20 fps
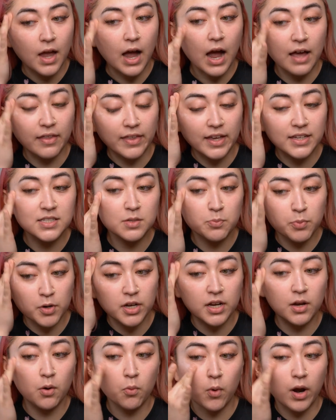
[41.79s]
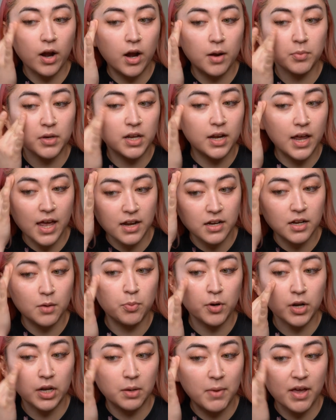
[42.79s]
I like to put it where I'm going to end up
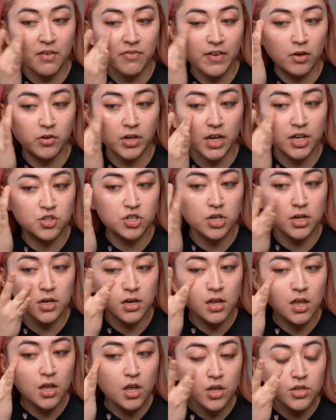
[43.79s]
putting my foundation.